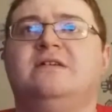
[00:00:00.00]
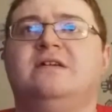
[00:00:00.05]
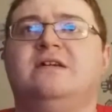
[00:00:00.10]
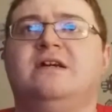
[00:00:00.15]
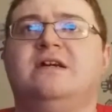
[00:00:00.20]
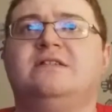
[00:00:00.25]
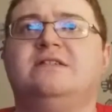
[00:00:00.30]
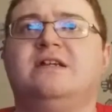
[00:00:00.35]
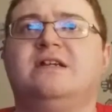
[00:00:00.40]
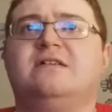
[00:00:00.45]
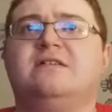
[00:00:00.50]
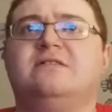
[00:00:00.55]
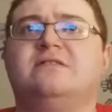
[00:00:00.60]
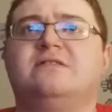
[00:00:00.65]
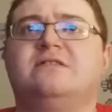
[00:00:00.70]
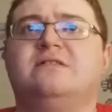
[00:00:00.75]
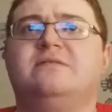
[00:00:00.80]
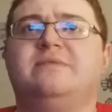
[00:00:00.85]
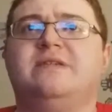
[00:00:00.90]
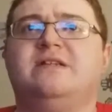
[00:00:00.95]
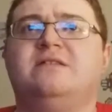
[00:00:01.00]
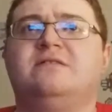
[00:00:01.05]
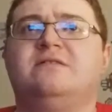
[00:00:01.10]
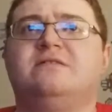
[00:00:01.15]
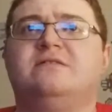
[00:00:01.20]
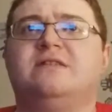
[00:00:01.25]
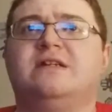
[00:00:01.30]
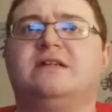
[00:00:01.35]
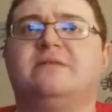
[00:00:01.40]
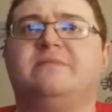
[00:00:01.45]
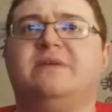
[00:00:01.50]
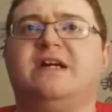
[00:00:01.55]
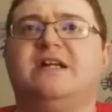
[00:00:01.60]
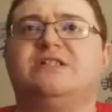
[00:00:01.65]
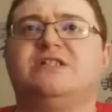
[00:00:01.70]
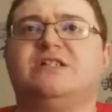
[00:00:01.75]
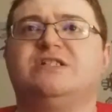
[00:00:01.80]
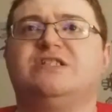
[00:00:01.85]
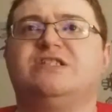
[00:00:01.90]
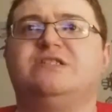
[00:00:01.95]
is that is there gonna be like a
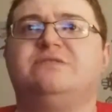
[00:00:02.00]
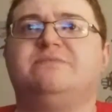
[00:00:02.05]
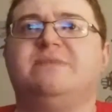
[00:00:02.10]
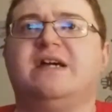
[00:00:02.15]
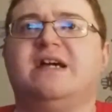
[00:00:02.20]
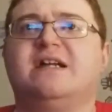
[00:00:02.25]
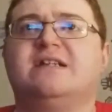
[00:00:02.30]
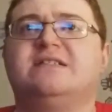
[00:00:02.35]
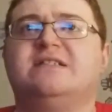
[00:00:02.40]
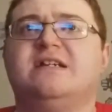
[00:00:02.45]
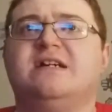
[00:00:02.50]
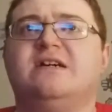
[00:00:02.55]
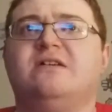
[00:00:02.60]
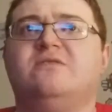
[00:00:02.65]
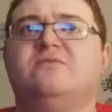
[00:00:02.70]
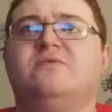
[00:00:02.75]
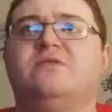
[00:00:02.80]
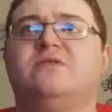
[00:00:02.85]
match on SmackDown?